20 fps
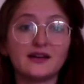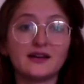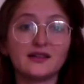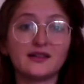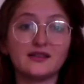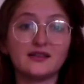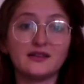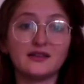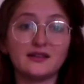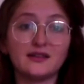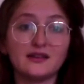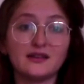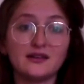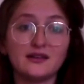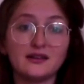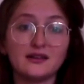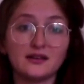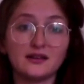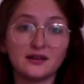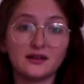
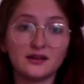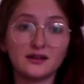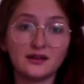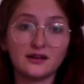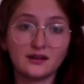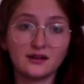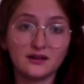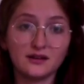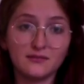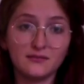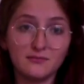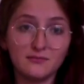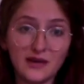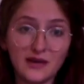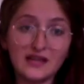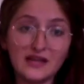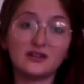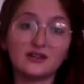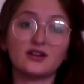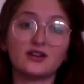the
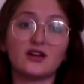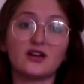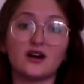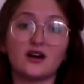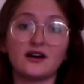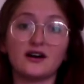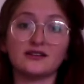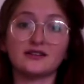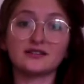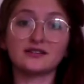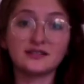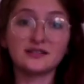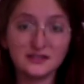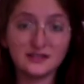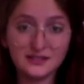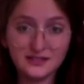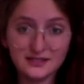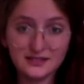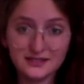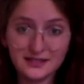main clause,
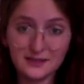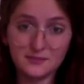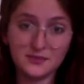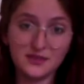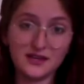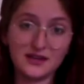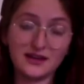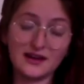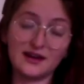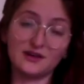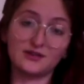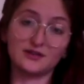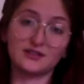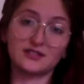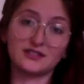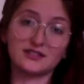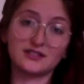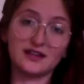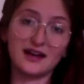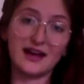something
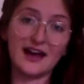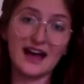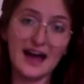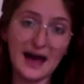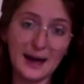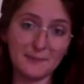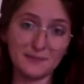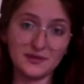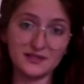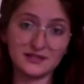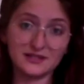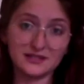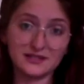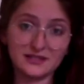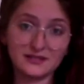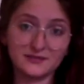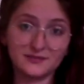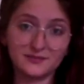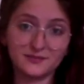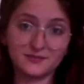else happens.
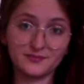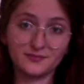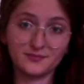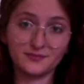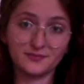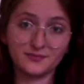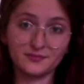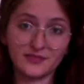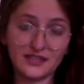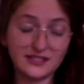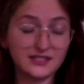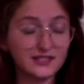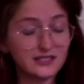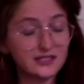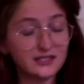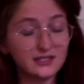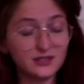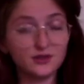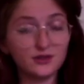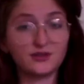That's the
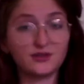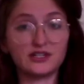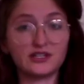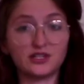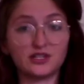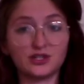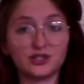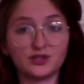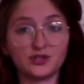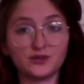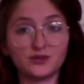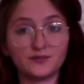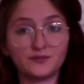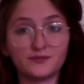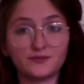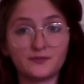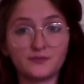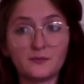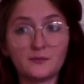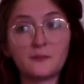zero conditional.
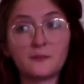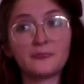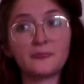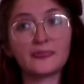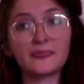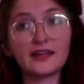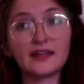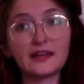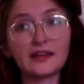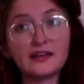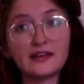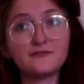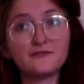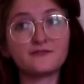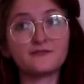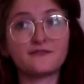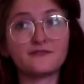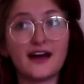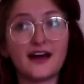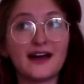
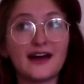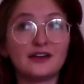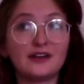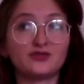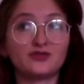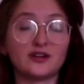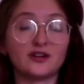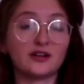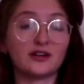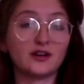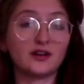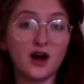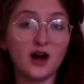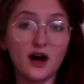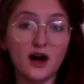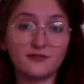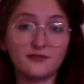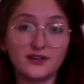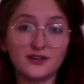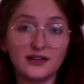If I drink
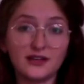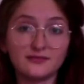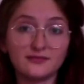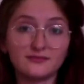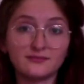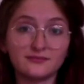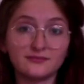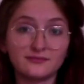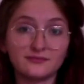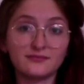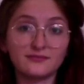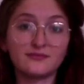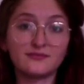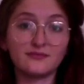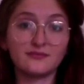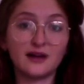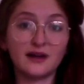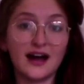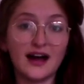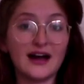coffee,
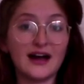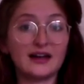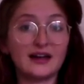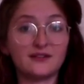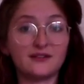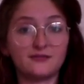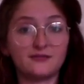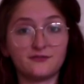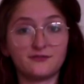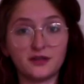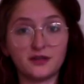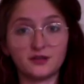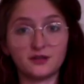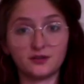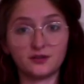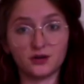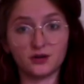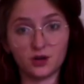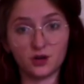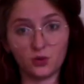I
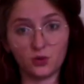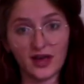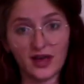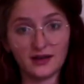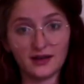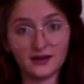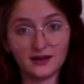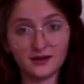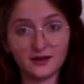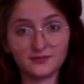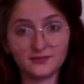feel awake.